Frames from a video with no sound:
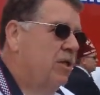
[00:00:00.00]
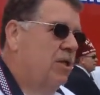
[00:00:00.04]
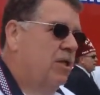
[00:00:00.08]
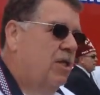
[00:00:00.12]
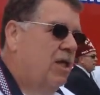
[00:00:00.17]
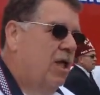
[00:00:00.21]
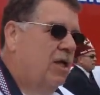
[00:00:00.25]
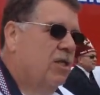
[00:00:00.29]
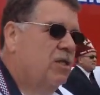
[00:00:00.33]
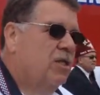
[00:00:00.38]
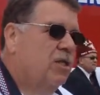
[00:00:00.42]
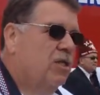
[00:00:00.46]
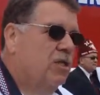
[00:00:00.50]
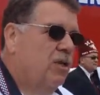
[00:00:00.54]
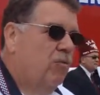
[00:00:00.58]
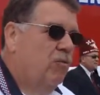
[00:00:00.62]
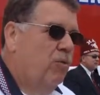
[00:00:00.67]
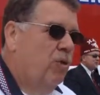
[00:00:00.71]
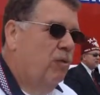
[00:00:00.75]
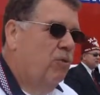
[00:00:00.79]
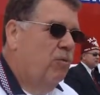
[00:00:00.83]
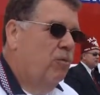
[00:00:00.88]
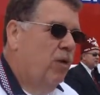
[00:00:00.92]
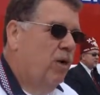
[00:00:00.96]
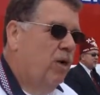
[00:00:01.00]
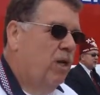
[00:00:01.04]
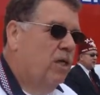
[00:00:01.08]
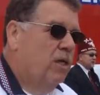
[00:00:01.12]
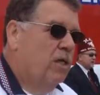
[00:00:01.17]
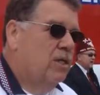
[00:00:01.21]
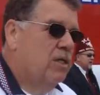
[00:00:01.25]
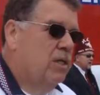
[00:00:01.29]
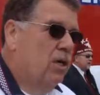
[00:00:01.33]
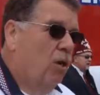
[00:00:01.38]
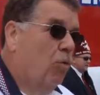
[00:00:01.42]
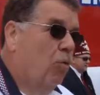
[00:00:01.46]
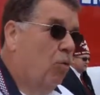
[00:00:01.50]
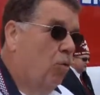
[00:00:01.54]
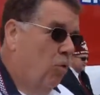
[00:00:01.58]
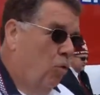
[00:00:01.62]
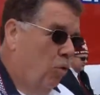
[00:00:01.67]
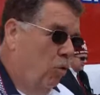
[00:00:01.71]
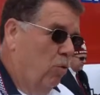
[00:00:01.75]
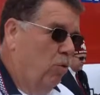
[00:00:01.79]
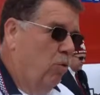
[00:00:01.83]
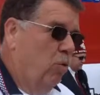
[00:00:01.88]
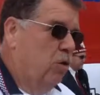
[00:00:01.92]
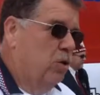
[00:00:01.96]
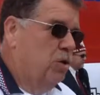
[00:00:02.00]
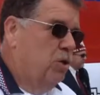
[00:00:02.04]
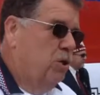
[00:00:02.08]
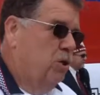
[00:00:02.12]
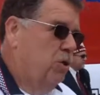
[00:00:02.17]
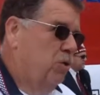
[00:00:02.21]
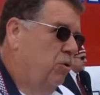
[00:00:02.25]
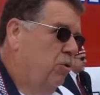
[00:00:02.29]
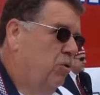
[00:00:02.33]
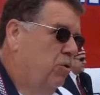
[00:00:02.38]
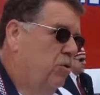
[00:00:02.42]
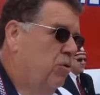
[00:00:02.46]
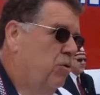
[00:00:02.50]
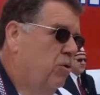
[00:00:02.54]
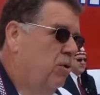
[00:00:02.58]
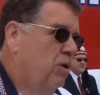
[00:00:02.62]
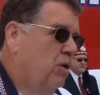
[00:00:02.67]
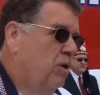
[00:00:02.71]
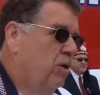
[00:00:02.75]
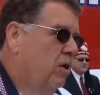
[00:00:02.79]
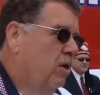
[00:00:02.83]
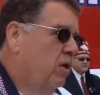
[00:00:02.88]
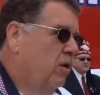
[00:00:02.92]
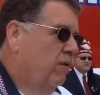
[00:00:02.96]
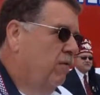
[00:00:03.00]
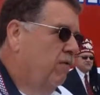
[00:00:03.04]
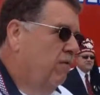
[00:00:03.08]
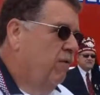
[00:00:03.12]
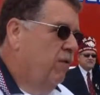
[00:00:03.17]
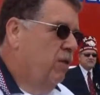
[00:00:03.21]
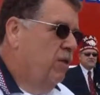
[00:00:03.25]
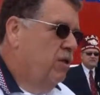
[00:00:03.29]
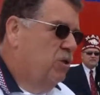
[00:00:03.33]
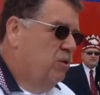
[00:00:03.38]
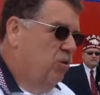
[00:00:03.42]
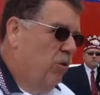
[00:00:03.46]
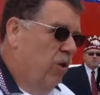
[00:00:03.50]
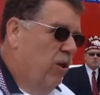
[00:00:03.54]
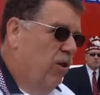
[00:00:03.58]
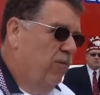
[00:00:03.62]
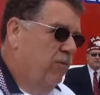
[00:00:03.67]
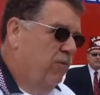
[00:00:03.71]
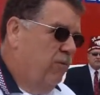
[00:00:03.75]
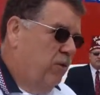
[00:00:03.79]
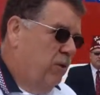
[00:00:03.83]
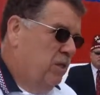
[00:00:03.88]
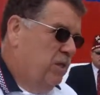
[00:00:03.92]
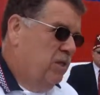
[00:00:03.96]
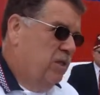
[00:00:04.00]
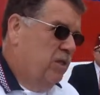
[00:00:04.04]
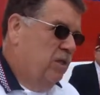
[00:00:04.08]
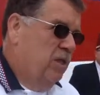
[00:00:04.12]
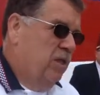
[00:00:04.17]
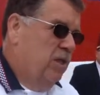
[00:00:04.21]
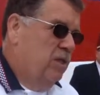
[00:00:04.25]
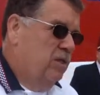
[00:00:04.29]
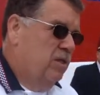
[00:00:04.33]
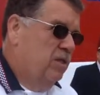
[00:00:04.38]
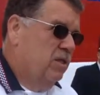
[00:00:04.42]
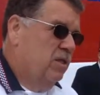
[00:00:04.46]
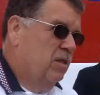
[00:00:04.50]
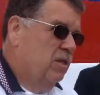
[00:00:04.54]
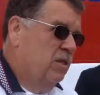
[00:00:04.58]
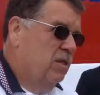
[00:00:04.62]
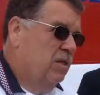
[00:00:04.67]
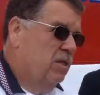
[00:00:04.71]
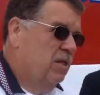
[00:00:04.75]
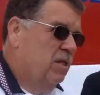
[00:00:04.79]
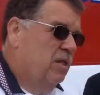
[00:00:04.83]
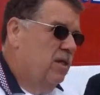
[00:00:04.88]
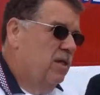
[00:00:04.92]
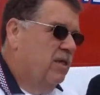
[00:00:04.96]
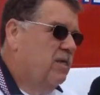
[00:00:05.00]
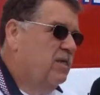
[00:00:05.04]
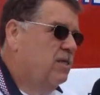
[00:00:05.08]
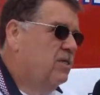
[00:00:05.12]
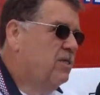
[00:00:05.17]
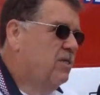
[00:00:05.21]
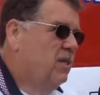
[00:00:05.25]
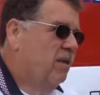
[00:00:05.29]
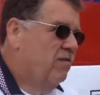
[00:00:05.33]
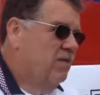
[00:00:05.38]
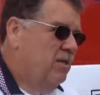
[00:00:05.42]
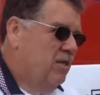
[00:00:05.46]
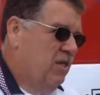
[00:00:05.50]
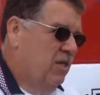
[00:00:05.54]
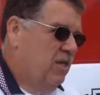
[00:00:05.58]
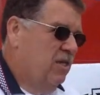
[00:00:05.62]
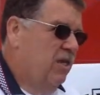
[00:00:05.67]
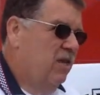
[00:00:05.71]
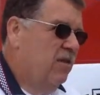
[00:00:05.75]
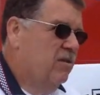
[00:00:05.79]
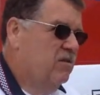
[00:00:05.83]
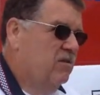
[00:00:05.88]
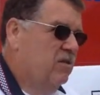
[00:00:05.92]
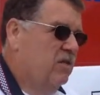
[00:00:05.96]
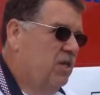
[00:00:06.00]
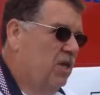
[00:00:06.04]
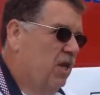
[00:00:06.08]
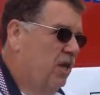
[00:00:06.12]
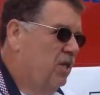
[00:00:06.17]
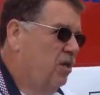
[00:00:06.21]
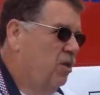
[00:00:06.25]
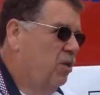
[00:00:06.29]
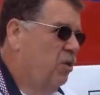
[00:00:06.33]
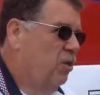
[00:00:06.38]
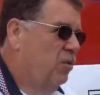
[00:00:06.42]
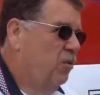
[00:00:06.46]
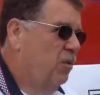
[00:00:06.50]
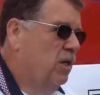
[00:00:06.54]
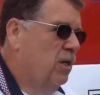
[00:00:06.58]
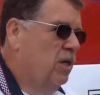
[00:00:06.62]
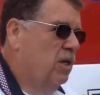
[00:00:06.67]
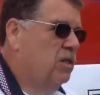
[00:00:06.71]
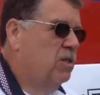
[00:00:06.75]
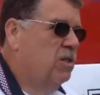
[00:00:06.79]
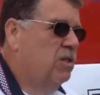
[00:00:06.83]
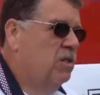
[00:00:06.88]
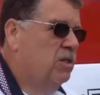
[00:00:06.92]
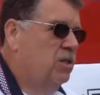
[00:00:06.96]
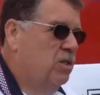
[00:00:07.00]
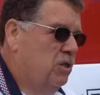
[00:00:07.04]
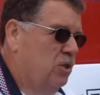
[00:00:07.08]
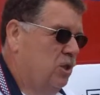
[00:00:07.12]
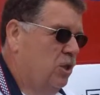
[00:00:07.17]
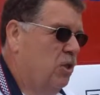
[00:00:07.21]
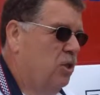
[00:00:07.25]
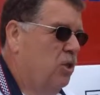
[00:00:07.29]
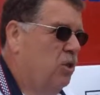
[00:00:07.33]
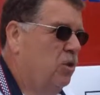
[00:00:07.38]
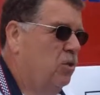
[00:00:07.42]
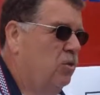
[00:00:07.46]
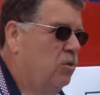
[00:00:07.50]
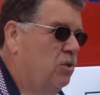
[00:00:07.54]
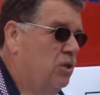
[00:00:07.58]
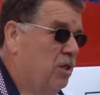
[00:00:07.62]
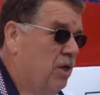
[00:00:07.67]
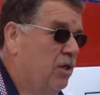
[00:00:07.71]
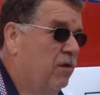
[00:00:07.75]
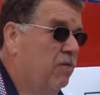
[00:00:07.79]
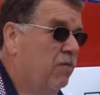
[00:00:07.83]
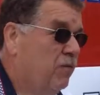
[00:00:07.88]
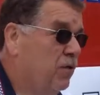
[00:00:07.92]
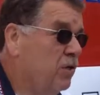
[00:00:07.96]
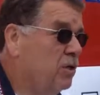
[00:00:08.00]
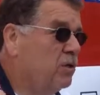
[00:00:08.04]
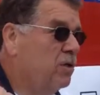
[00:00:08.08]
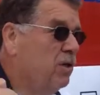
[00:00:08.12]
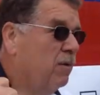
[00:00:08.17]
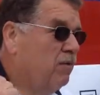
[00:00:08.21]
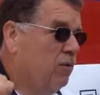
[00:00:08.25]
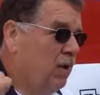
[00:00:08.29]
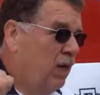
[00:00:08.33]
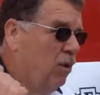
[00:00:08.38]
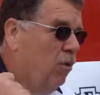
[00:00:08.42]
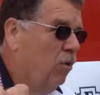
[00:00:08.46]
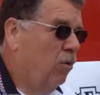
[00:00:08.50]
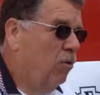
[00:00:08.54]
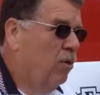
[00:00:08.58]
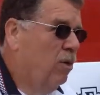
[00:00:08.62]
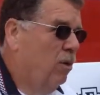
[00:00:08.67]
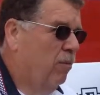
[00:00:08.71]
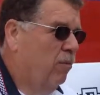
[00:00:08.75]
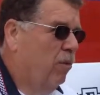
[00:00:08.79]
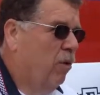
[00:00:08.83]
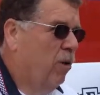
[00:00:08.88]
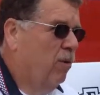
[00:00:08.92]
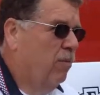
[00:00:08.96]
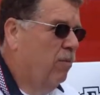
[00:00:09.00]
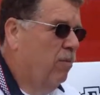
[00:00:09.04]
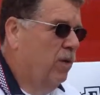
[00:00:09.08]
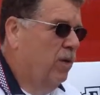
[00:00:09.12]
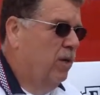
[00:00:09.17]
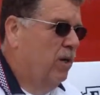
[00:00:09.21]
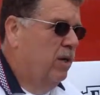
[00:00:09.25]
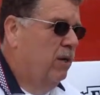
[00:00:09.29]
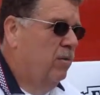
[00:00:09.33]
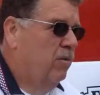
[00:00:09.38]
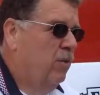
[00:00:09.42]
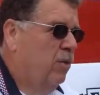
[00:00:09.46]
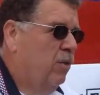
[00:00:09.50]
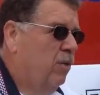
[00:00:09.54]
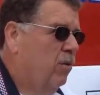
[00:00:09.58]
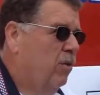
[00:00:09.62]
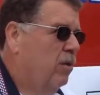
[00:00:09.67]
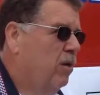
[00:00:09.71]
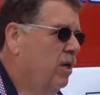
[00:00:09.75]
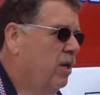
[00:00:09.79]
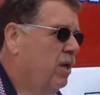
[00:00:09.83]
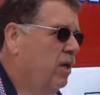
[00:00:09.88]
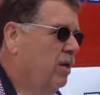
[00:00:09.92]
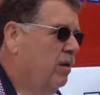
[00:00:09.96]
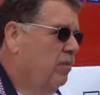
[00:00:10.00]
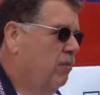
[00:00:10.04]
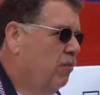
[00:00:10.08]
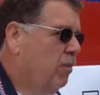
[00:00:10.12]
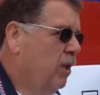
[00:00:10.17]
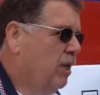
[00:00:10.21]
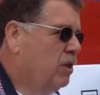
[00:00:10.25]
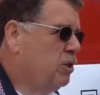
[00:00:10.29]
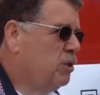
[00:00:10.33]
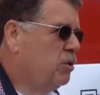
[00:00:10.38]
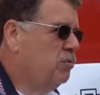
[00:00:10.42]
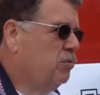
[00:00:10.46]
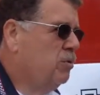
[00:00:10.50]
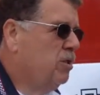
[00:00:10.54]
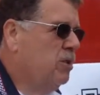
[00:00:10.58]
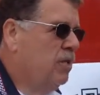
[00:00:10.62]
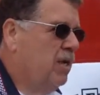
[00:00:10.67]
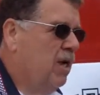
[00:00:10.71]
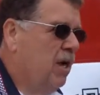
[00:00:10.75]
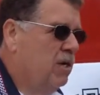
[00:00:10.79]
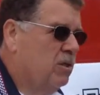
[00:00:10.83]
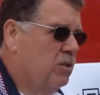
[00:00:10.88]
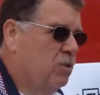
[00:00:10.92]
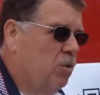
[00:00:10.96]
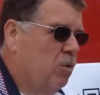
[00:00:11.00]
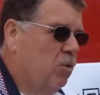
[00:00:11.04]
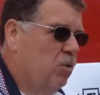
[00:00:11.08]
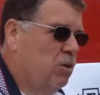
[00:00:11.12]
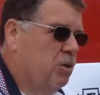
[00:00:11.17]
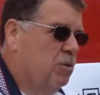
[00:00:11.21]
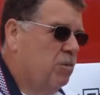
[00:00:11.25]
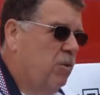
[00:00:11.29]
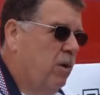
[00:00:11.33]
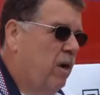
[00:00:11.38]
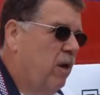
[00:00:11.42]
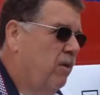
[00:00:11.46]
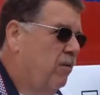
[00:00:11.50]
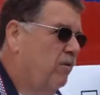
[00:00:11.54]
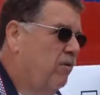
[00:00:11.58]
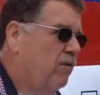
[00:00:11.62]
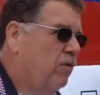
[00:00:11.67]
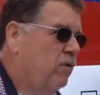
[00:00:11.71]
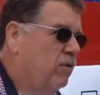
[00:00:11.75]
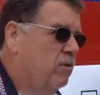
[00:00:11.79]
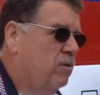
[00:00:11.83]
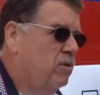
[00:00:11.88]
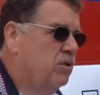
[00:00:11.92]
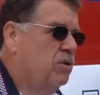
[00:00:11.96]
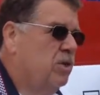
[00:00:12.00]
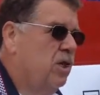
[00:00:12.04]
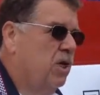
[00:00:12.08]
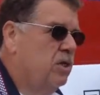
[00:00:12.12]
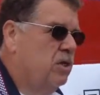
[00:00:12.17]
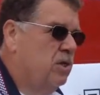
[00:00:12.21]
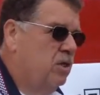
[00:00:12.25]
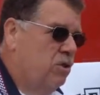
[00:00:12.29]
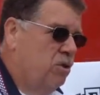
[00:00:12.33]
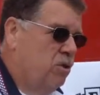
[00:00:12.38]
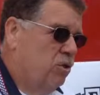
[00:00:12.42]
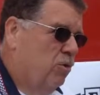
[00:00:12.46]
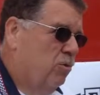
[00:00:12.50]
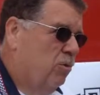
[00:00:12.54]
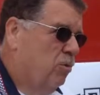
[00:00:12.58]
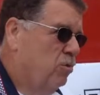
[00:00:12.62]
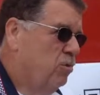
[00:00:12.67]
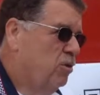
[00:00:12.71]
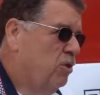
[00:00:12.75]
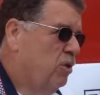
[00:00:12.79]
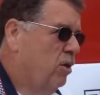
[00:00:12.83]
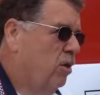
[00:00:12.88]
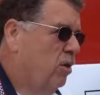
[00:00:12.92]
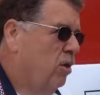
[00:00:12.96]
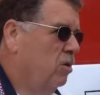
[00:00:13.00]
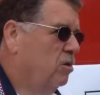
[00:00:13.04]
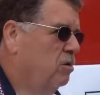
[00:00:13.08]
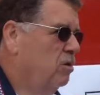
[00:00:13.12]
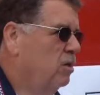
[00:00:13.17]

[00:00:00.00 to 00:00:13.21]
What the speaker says: The engine that we run is a World War II V12 piston engine. 1,710 cubic inches is huge. It fills up that whole compartment in a boat. Makes 3,000 horsepower. It's fuel injected, turbocharged.